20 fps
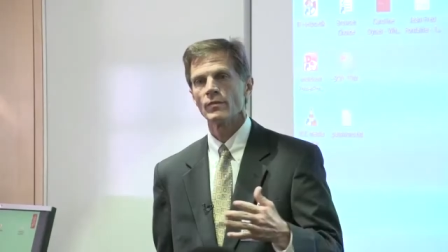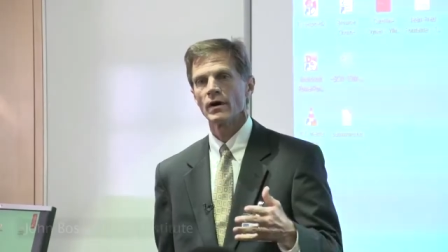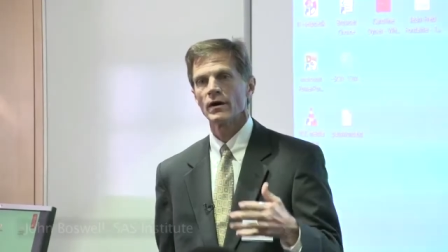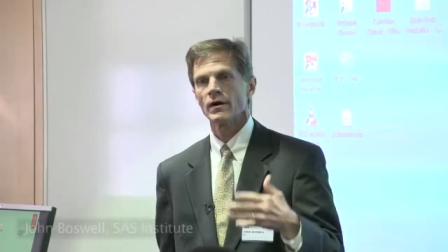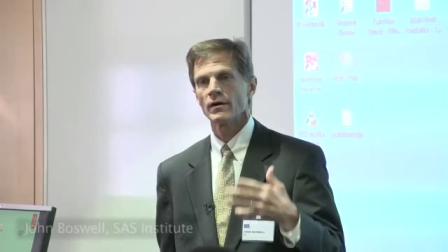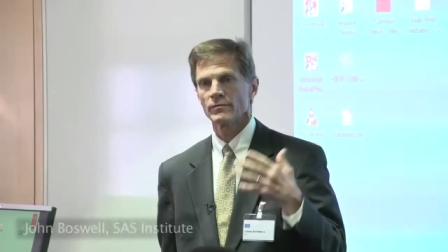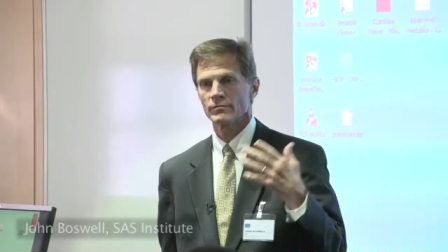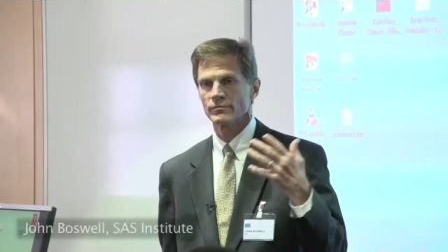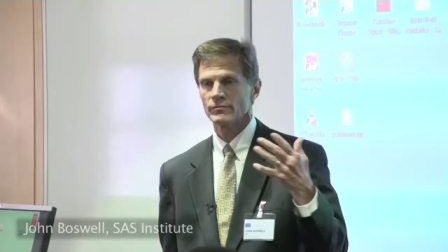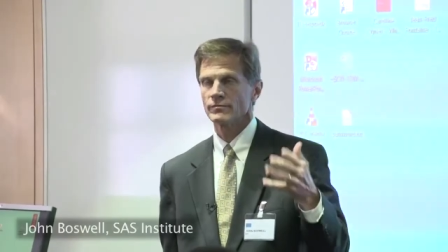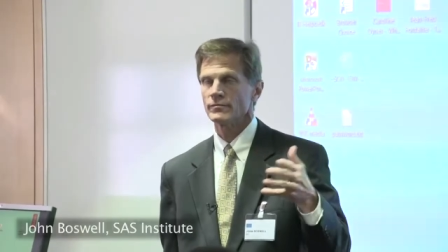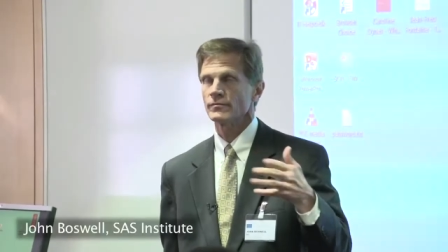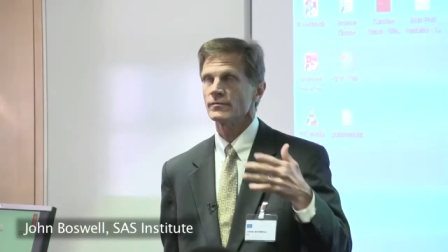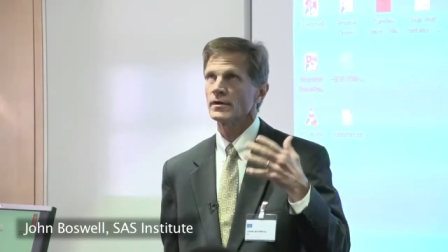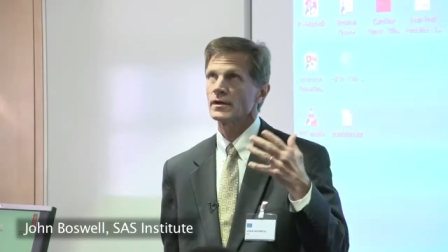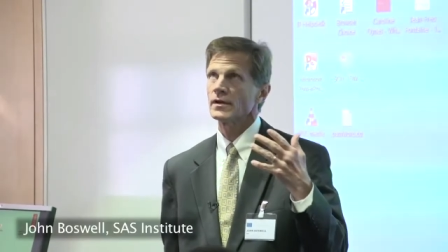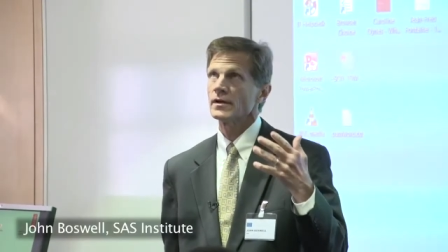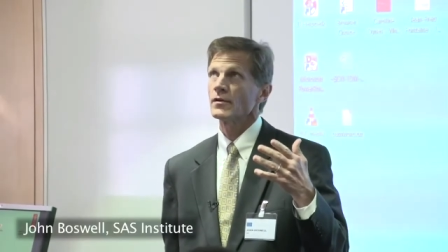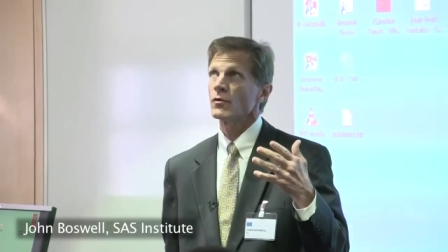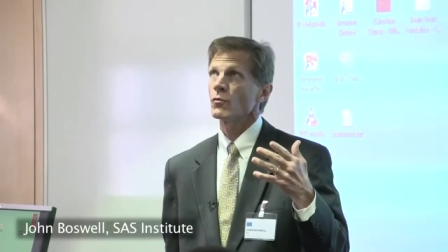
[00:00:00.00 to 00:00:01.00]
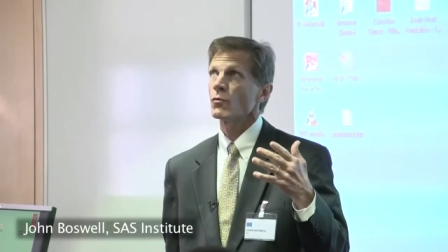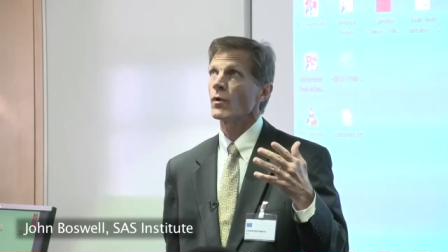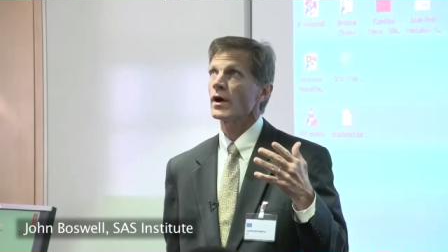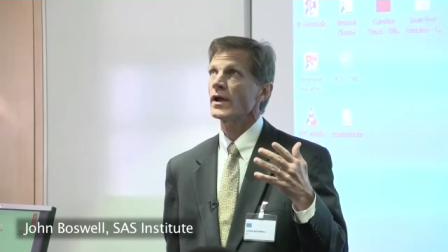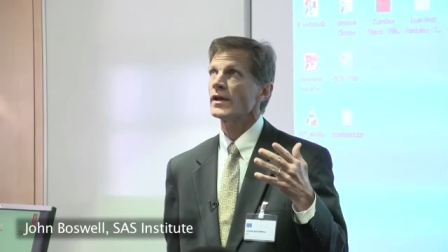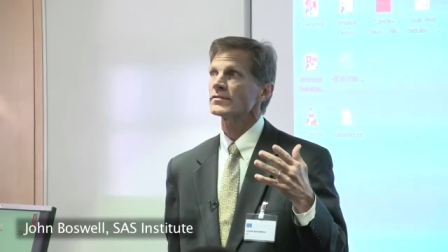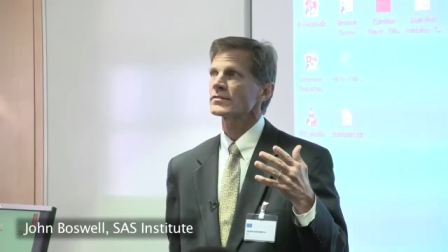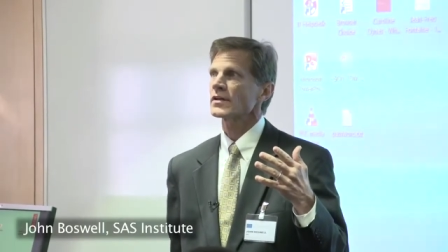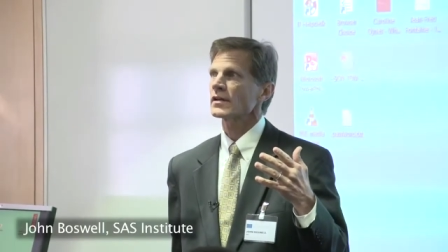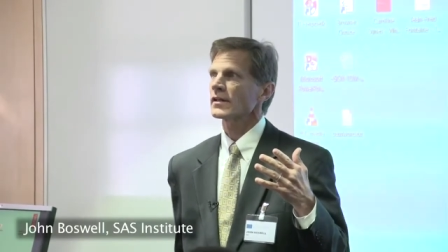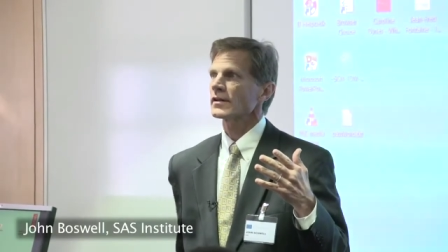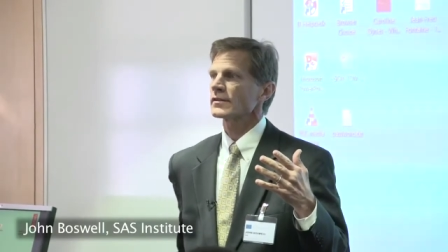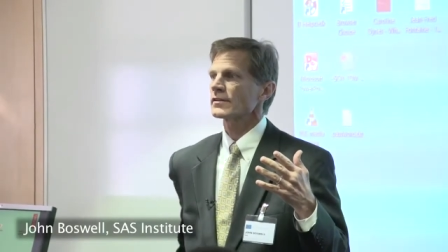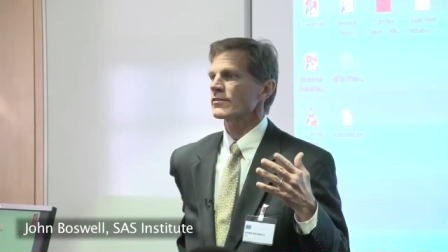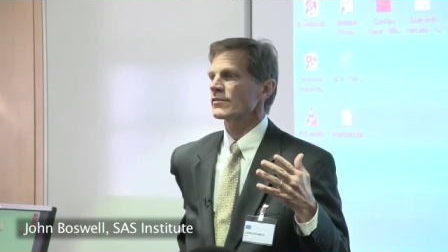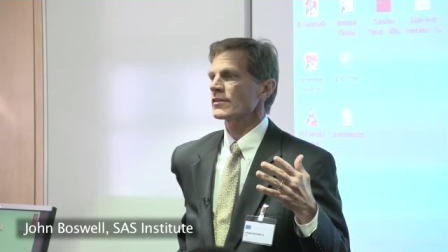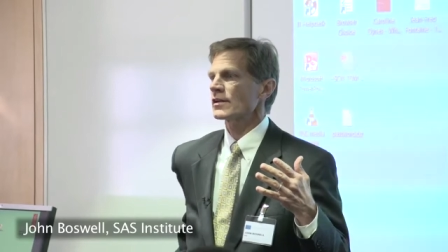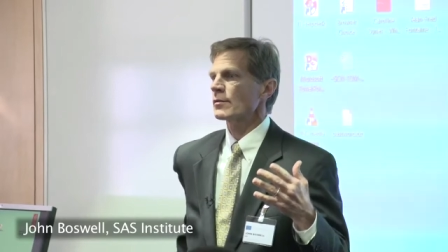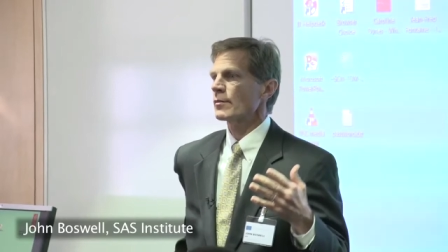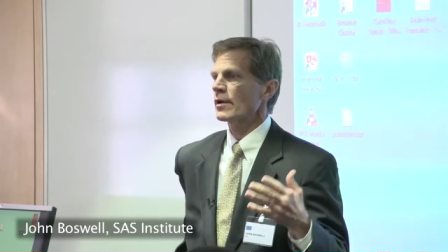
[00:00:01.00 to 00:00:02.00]
uh, ways I like
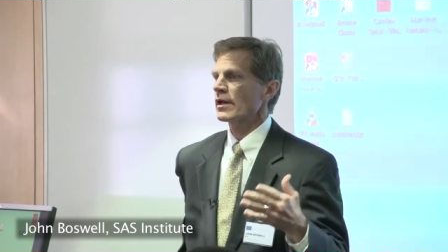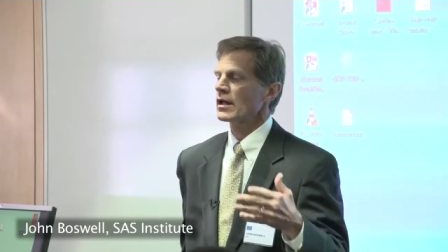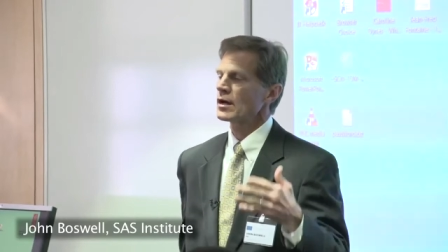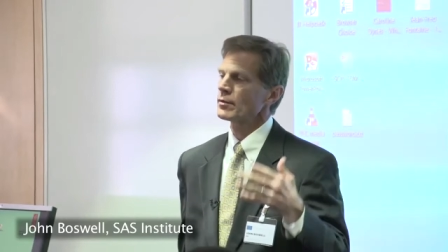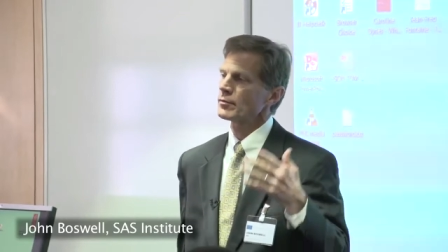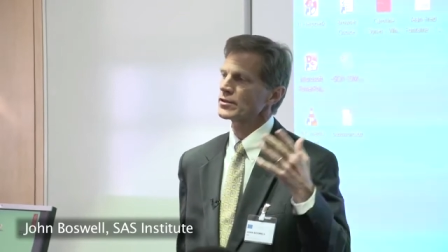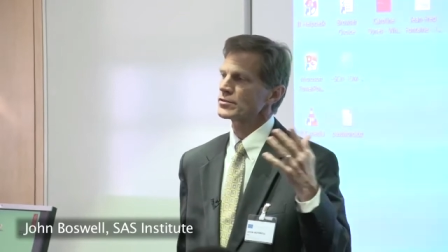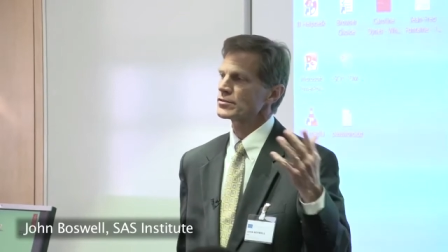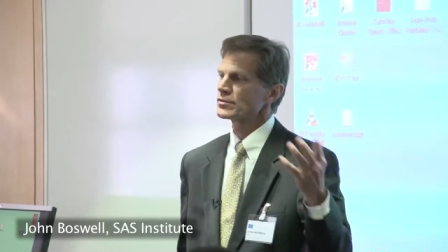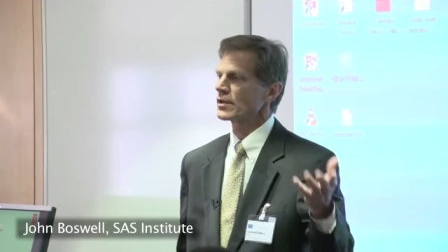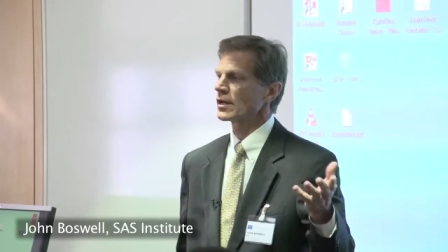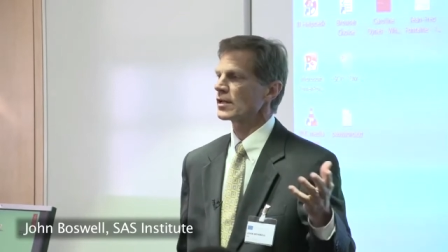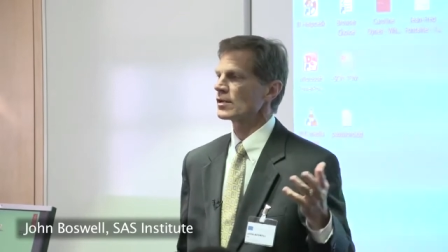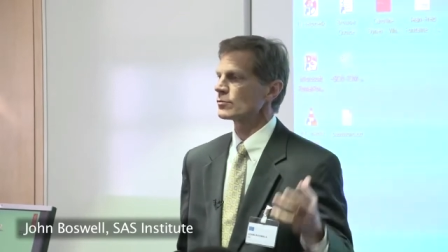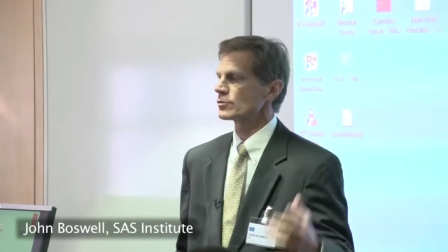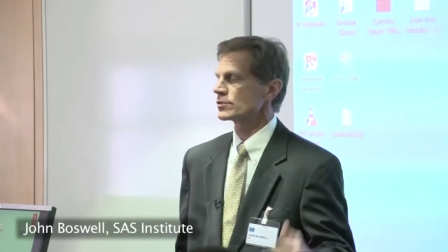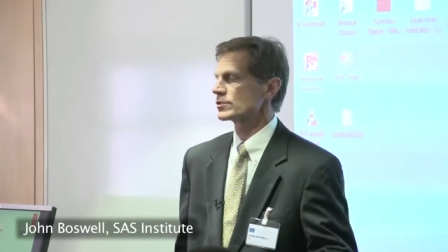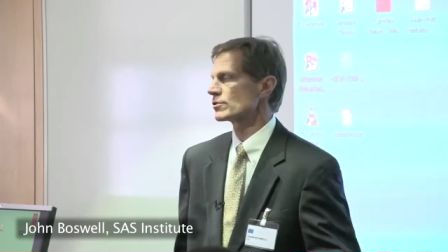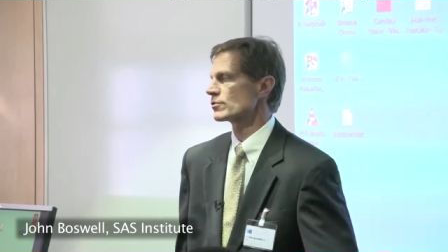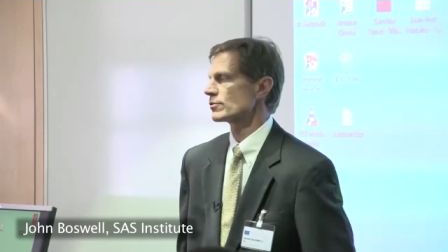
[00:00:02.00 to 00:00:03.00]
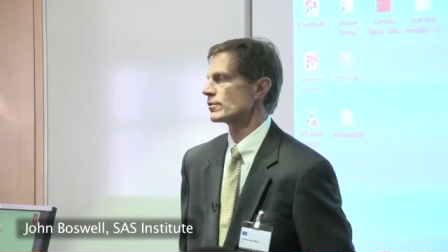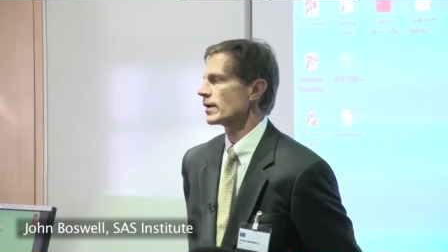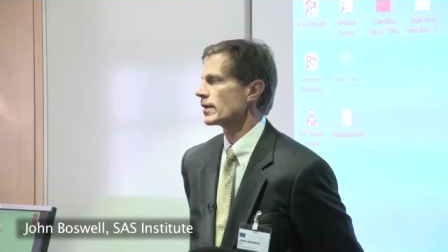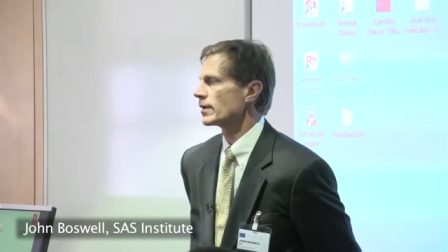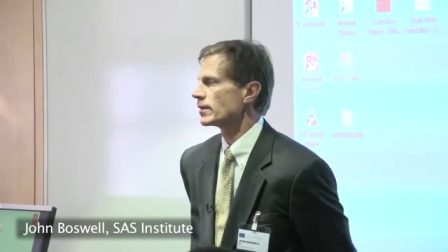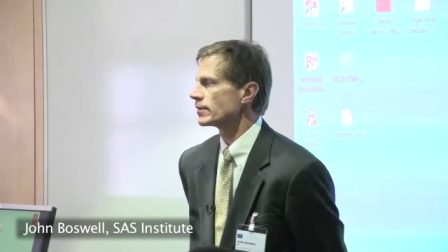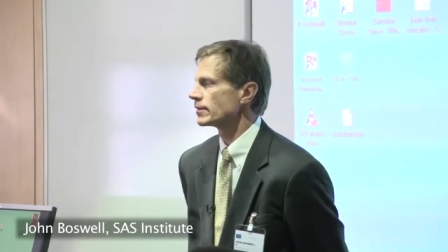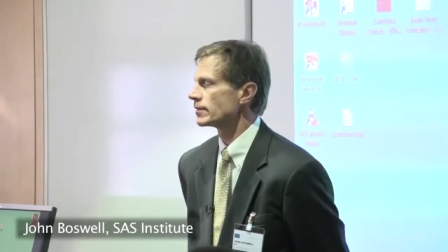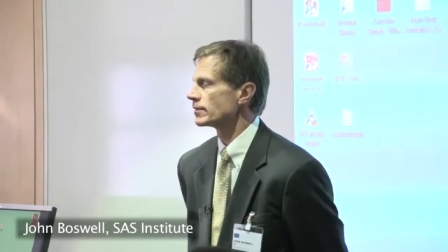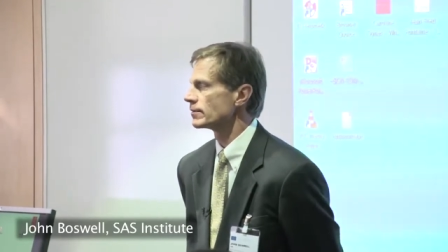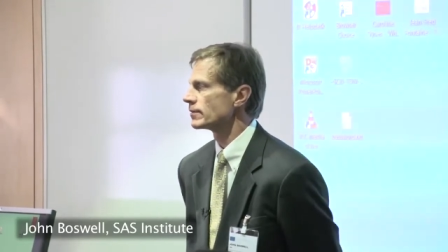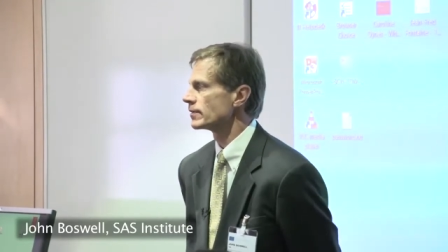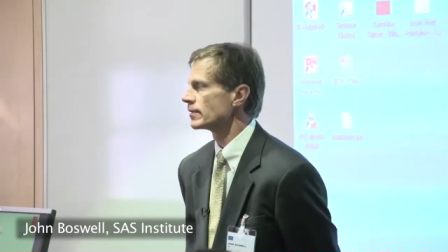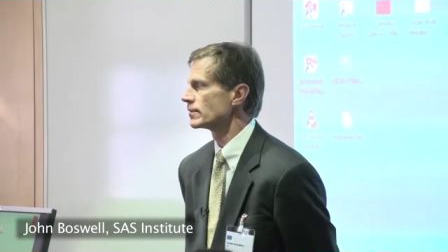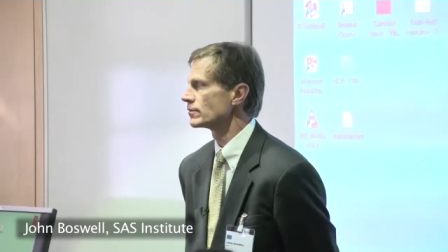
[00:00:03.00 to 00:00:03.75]
to think about how much data was created in,